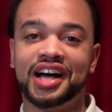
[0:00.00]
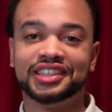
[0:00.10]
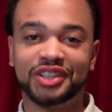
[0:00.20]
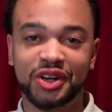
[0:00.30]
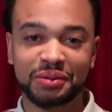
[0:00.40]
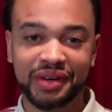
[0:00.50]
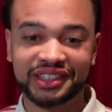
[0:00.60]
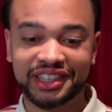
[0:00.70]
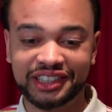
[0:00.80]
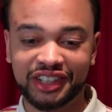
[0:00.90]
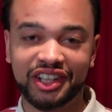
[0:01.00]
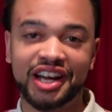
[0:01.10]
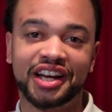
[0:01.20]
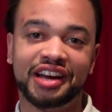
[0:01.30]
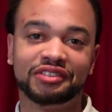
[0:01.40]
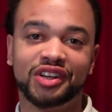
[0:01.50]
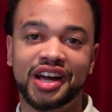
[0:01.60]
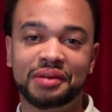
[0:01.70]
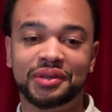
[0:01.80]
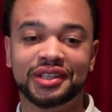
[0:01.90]
I started my t-shirt line after
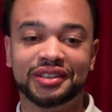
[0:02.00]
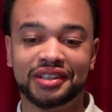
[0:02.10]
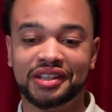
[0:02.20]
I had been.